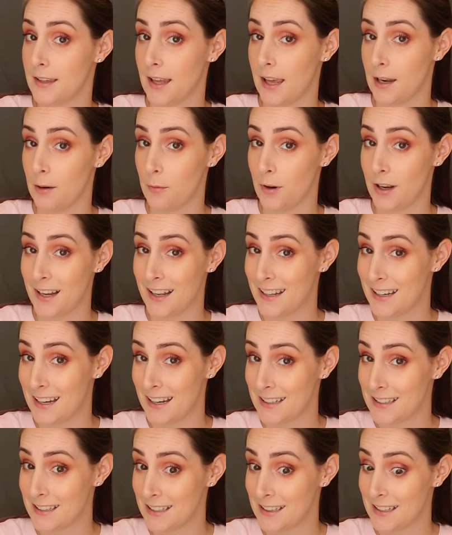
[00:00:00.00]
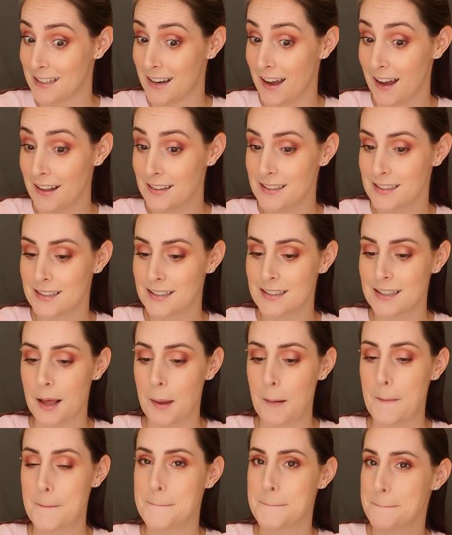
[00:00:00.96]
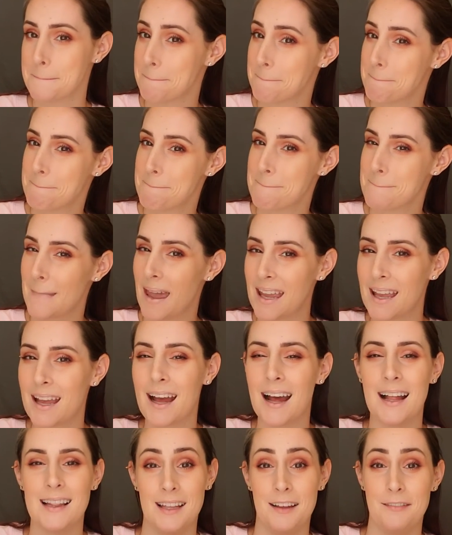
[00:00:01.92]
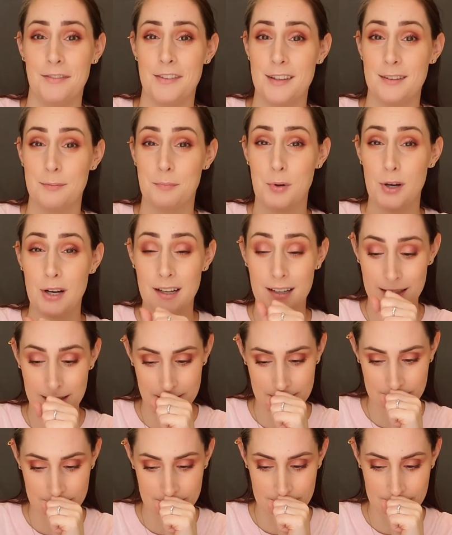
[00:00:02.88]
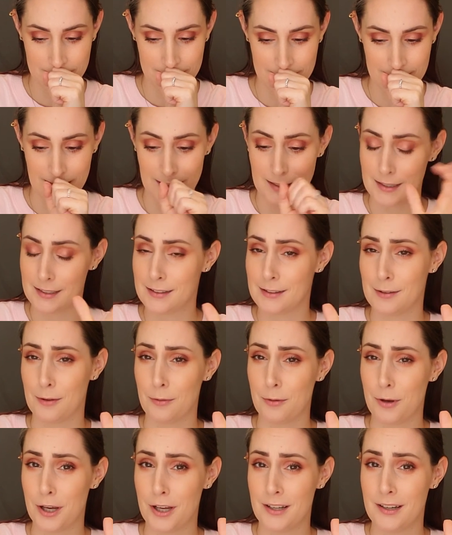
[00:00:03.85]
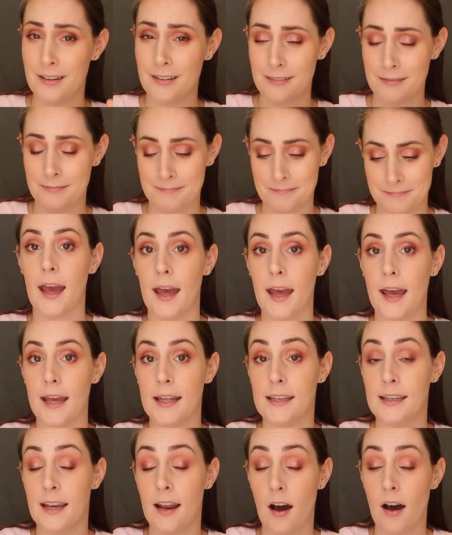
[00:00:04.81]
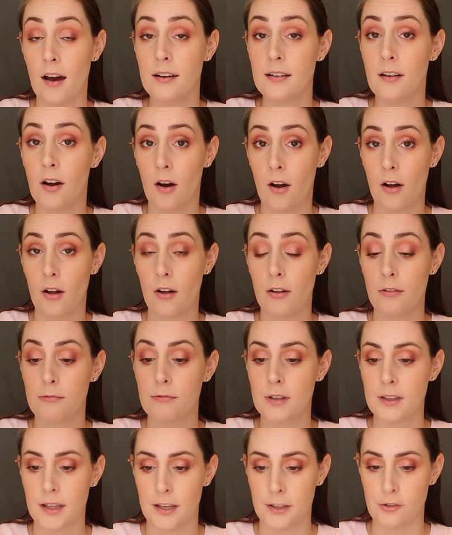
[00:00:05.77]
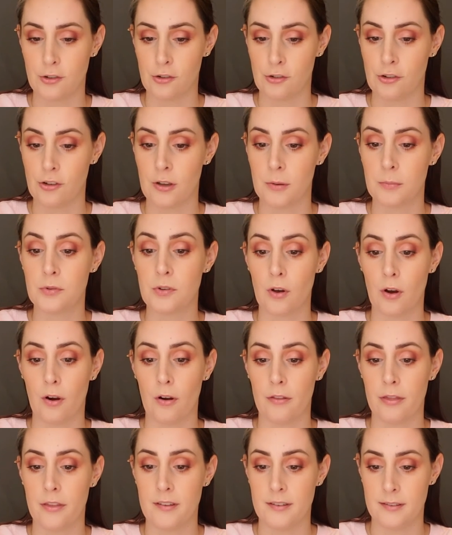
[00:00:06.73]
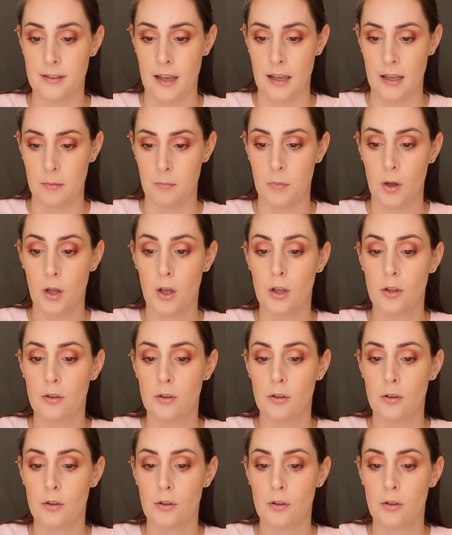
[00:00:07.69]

Anyone connecting the dots? I love this book. It's so good. And not all relationships are the same.